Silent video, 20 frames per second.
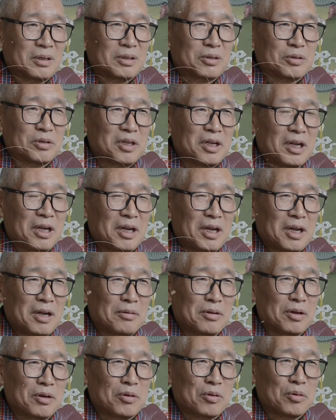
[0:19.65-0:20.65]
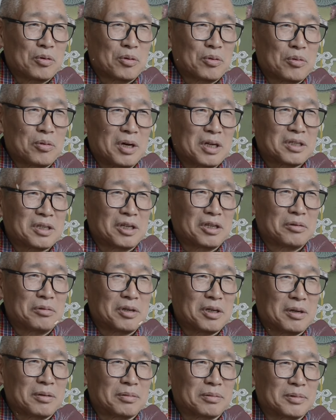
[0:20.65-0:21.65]
Today, having watched a
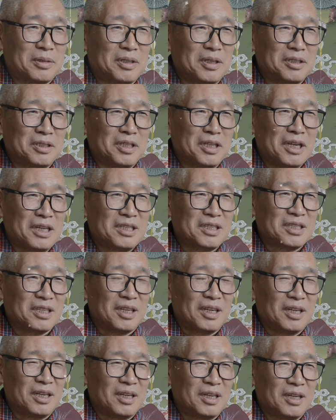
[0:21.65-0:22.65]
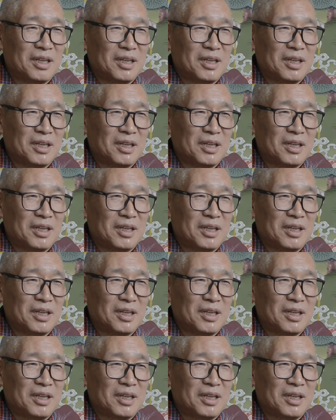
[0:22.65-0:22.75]
little bit of the DNC,